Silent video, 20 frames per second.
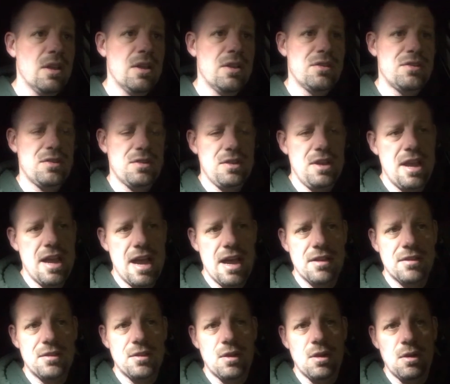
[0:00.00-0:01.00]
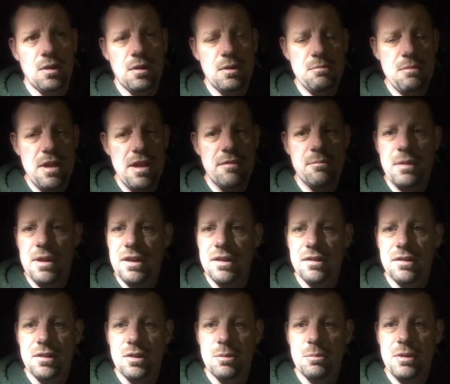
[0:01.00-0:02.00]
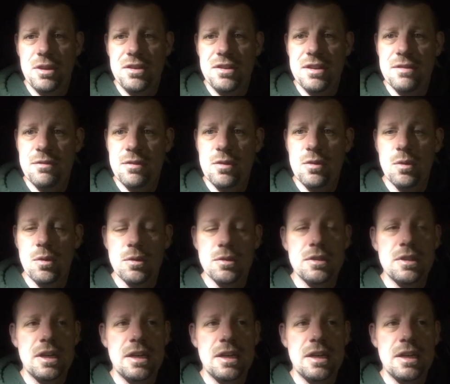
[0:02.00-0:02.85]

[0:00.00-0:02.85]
so it may have been a little bit difficult.